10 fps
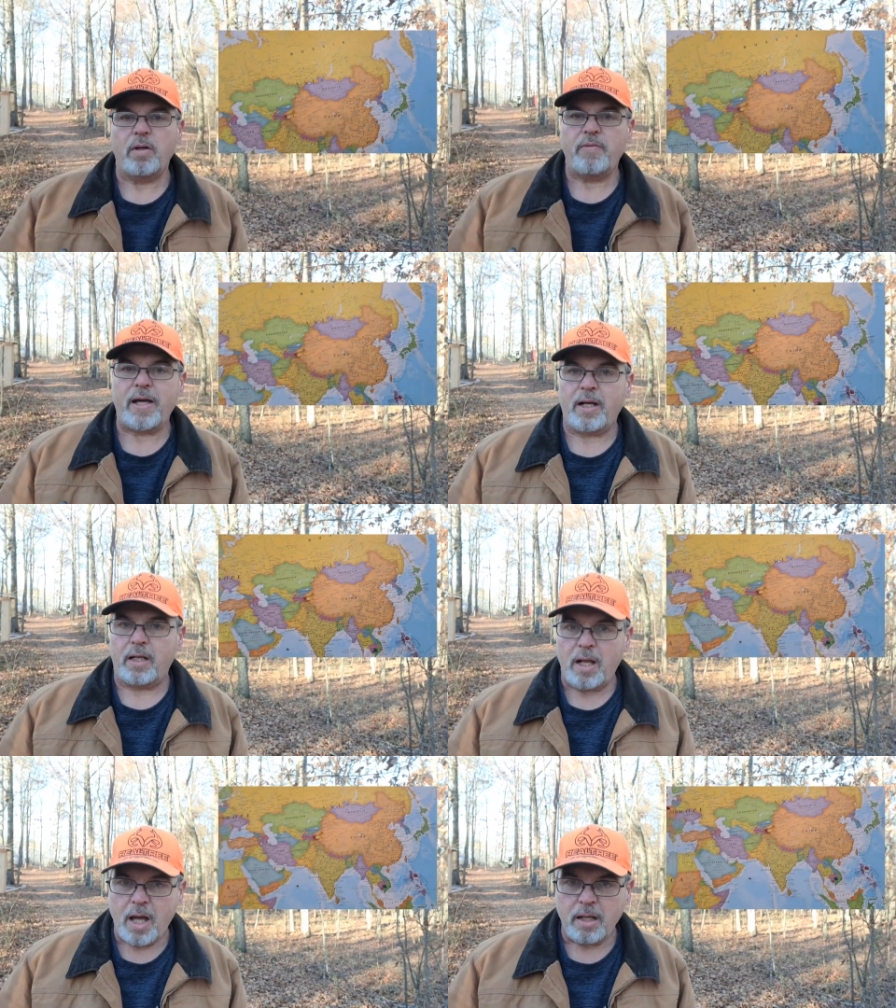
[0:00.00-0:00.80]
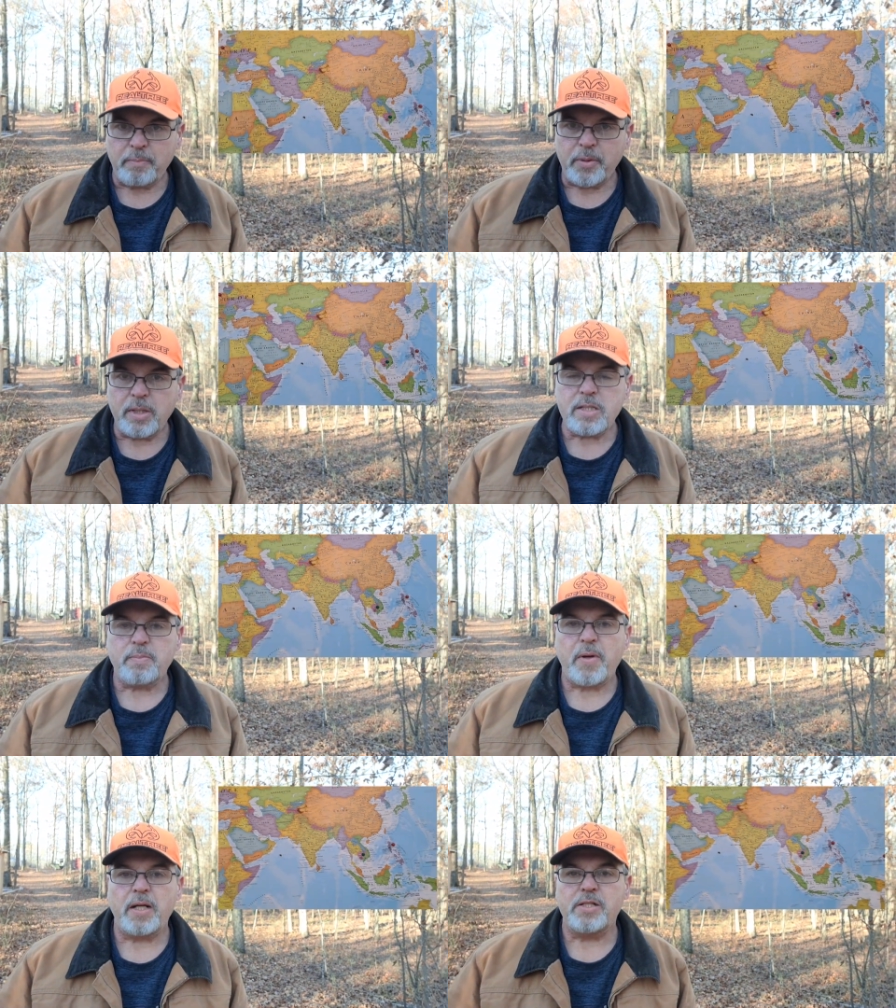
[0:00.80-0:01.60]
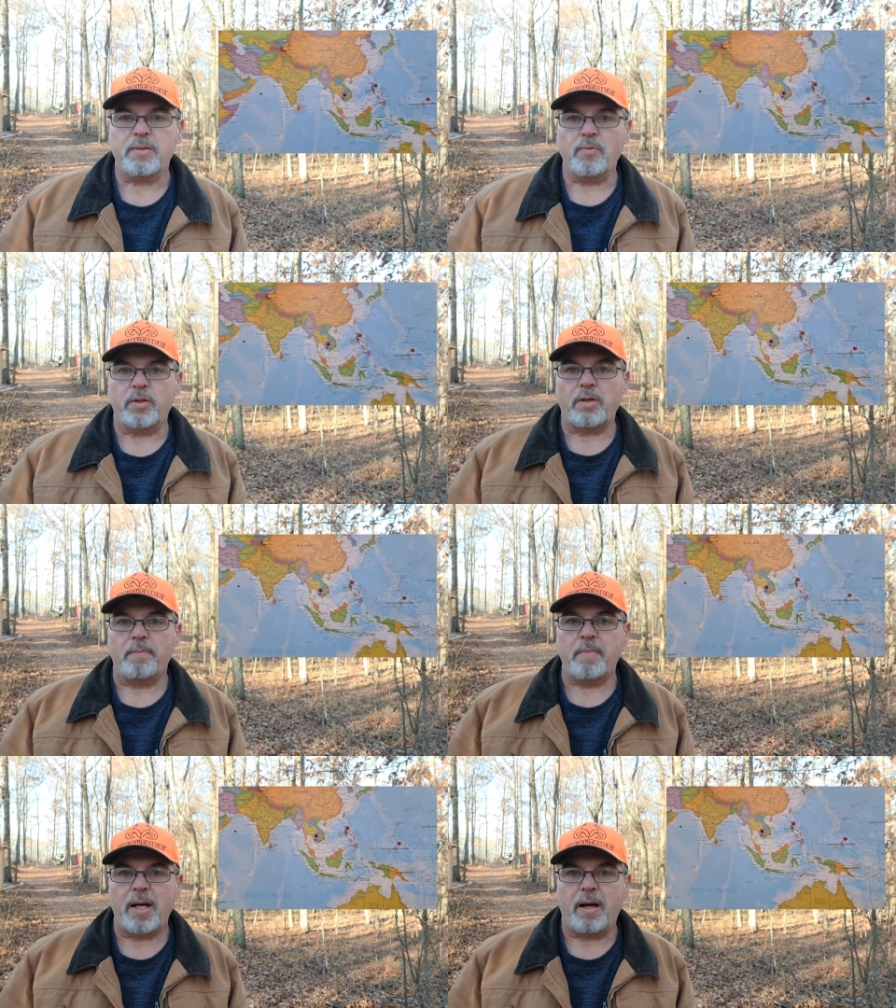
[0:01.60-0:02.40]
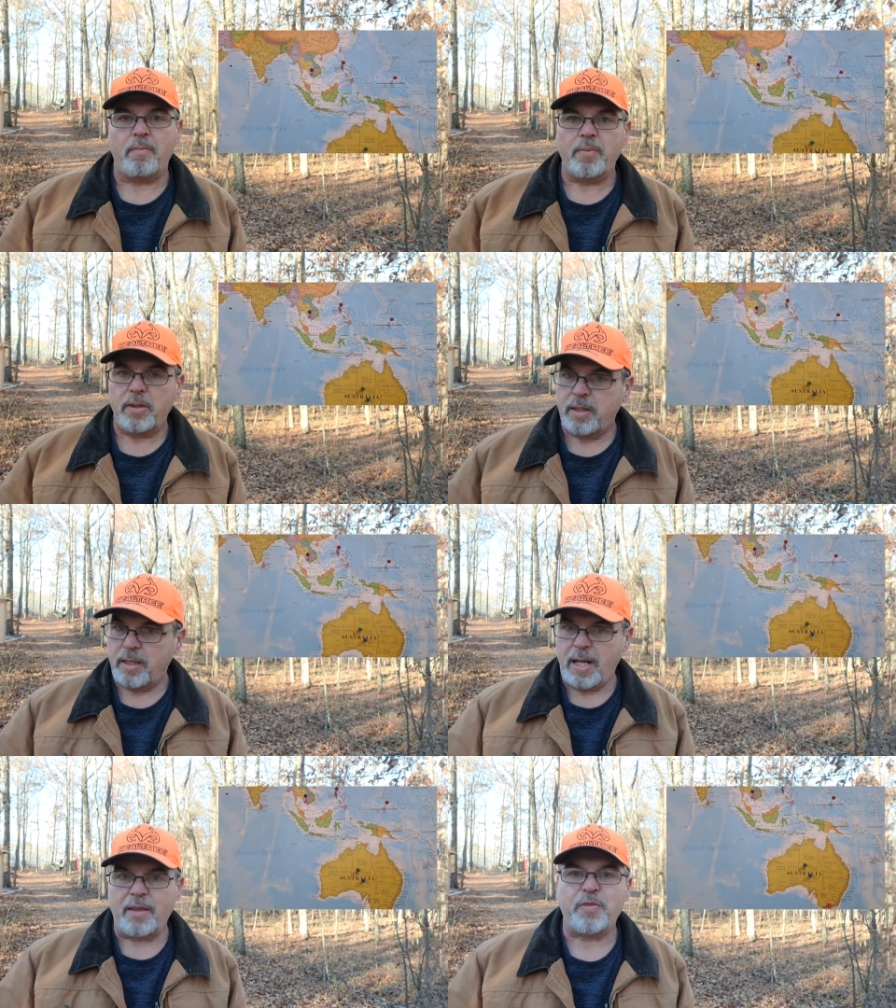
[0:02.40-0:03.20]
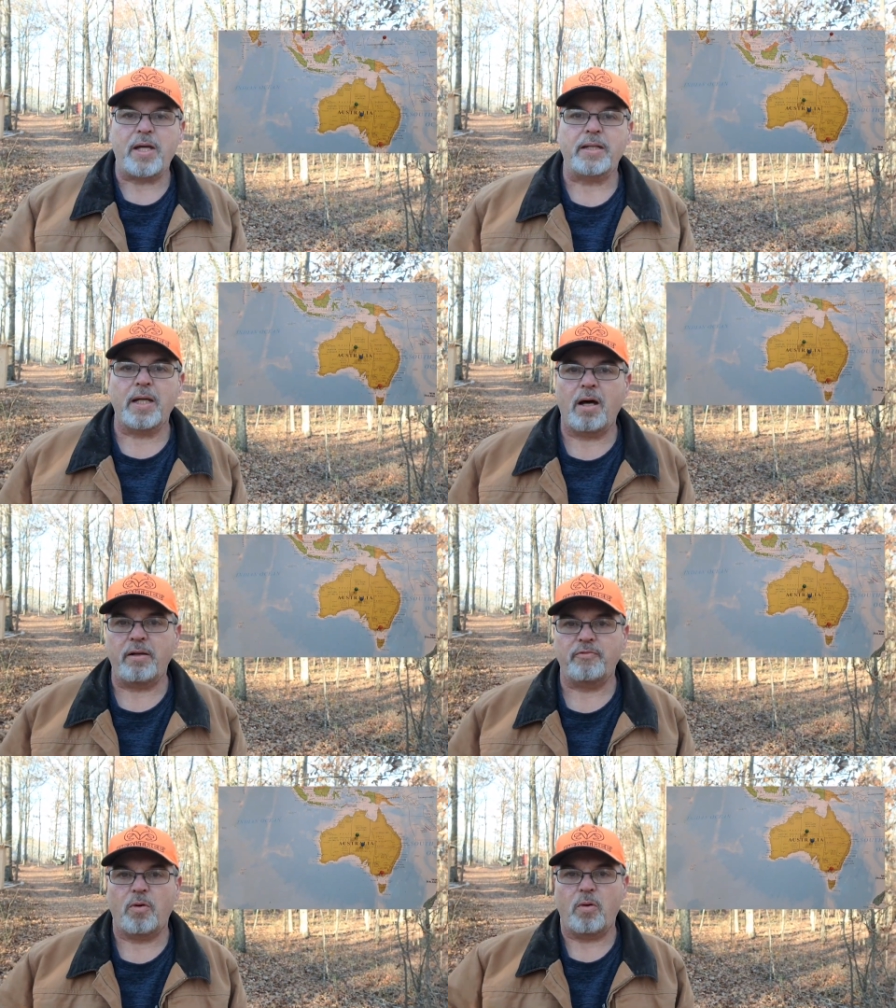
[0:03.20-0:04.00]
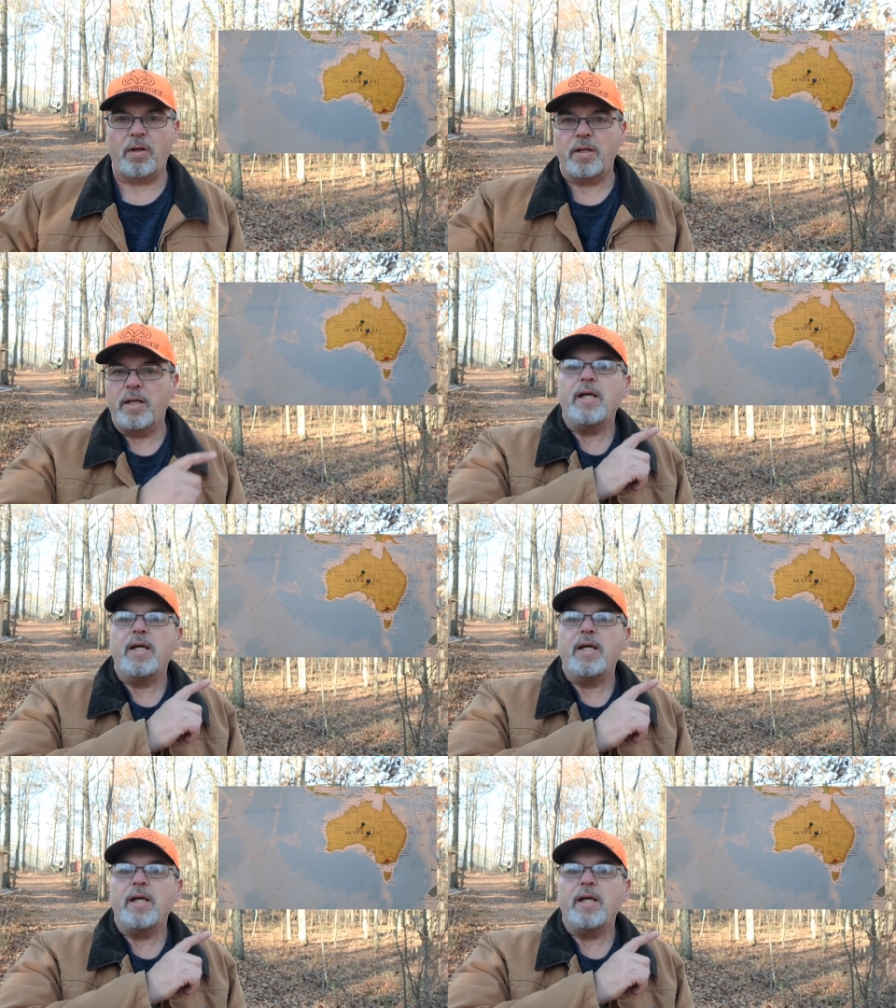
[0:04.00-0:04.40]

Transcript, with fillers: We've had a lot of participation with our map, and I thank God for it.